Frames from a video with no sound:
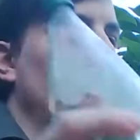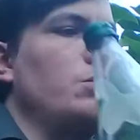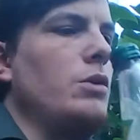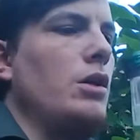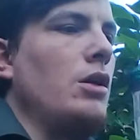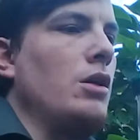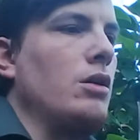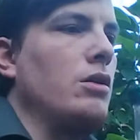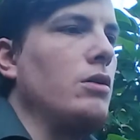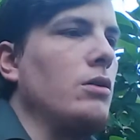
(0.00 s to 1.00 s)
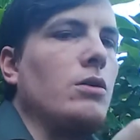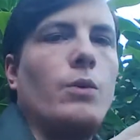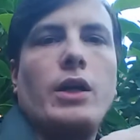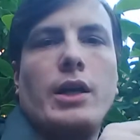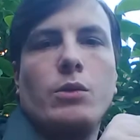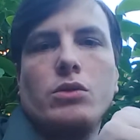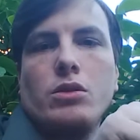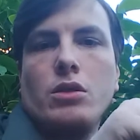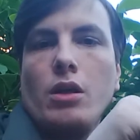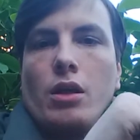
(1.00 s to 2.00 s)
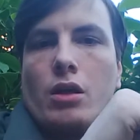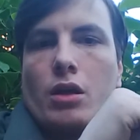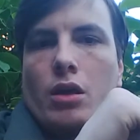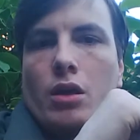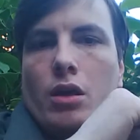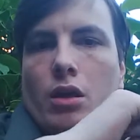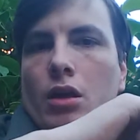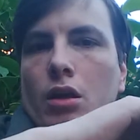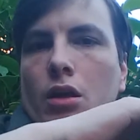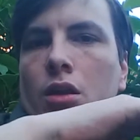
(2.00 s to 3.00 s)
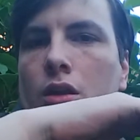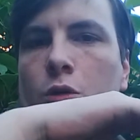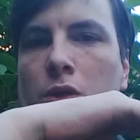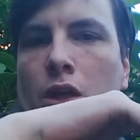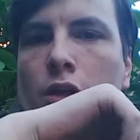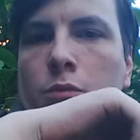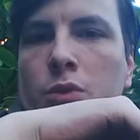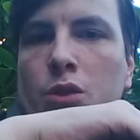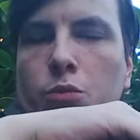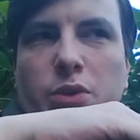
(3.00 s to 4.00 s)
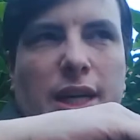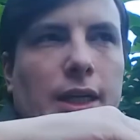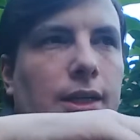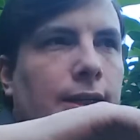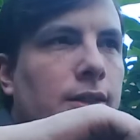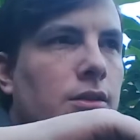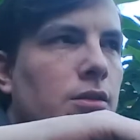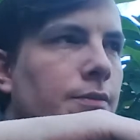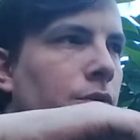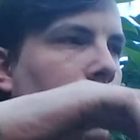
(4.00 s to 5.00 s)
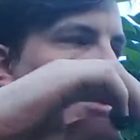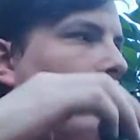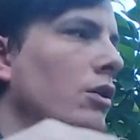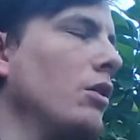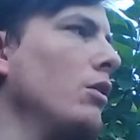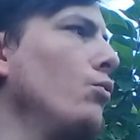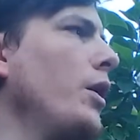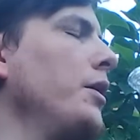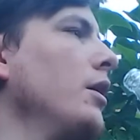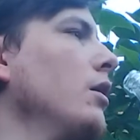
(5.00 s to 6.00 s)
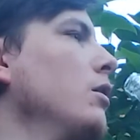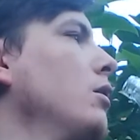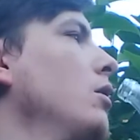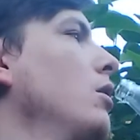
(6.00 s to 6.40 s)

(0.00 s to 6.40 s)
we went out to see the comedian Bill Bailey at the Reading